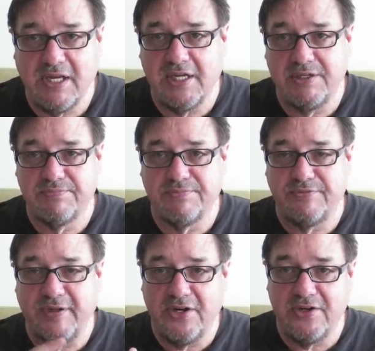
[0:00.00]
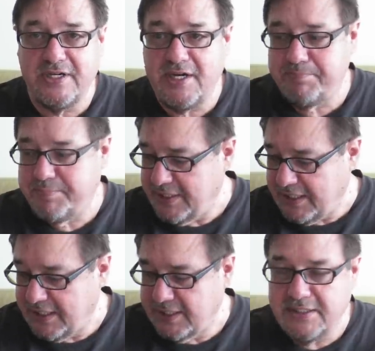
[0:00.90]
I fired it up
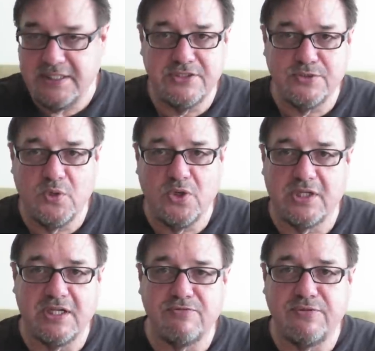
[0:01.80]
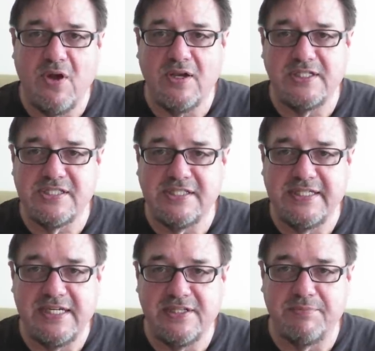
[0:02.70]
and it's working
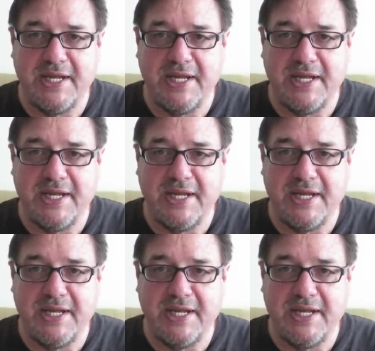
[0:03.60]
flawlessly. The